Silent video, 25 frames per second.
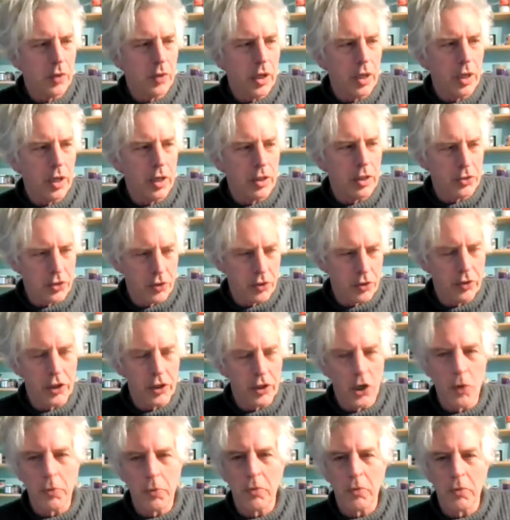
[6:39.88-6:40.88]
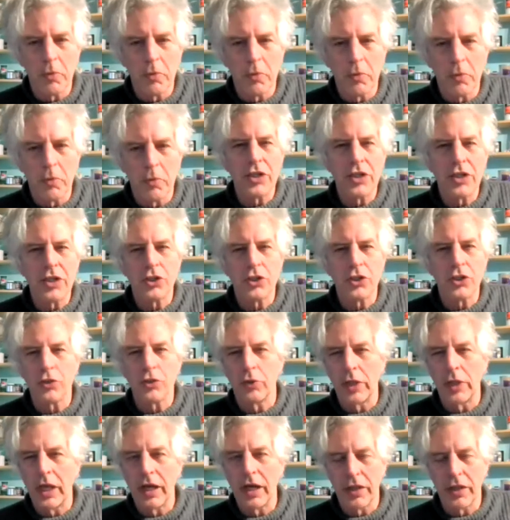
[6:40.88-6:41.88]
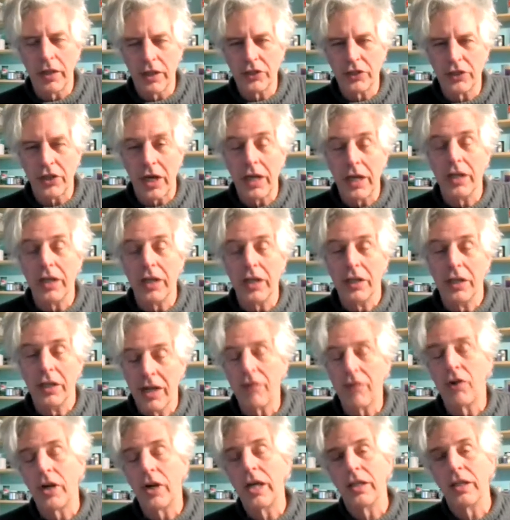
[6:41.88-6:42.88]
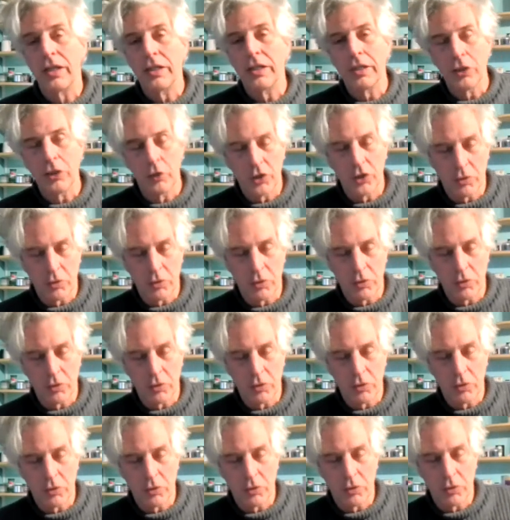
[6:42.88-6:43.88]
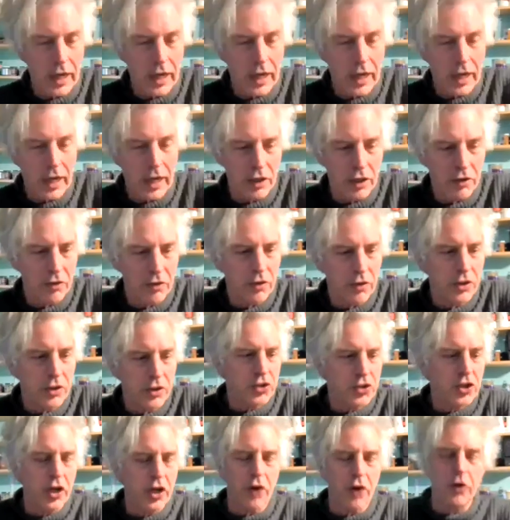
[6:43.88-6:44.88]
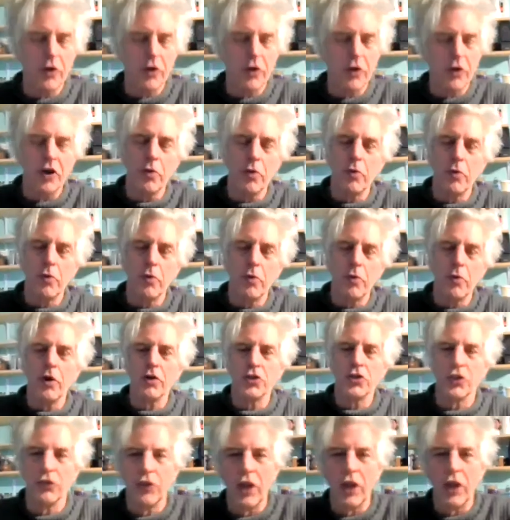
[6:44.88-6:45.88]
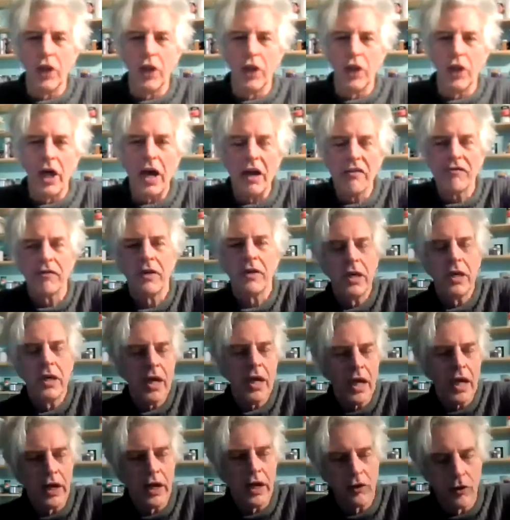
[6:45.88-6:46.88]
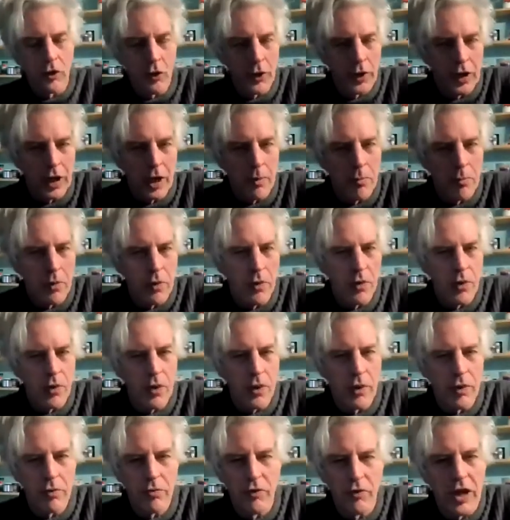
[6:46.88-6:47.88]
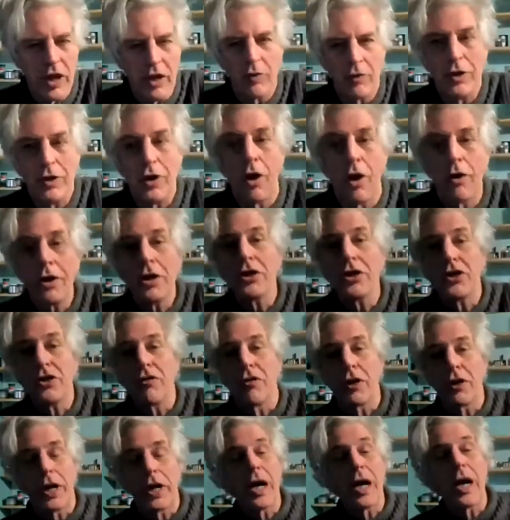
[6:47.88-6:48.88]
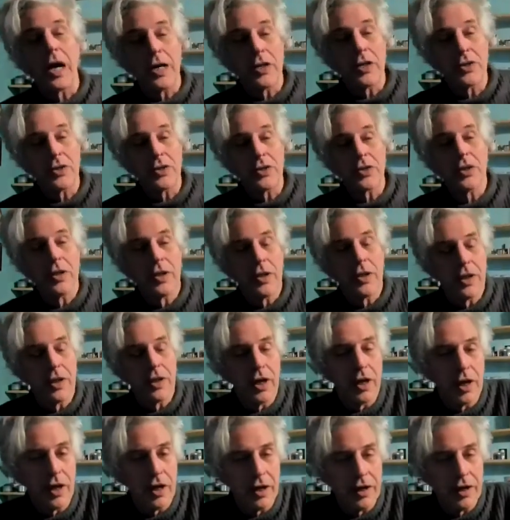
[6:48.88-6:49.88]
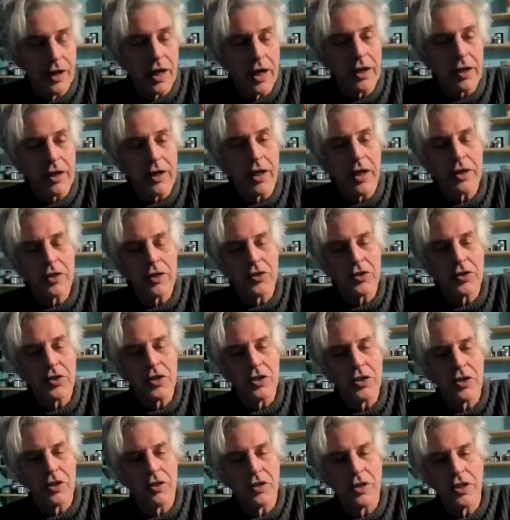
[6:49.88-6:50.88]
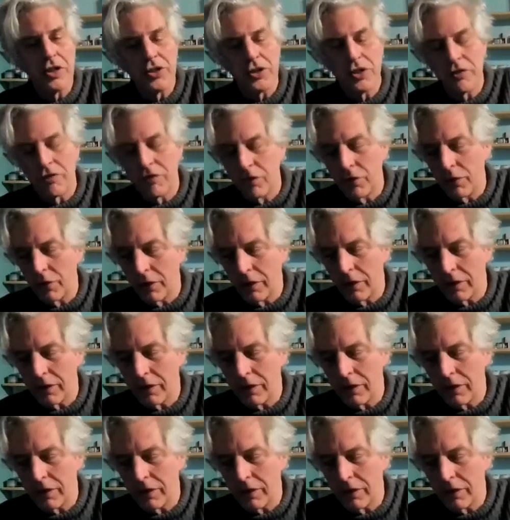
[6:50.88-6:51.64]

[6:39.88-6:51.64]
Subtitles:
certainly opened my eyes to a lot of things I had never had to deal with before. A lot of the scarier parts of life and growing up that are easy for guys, not as easy for. I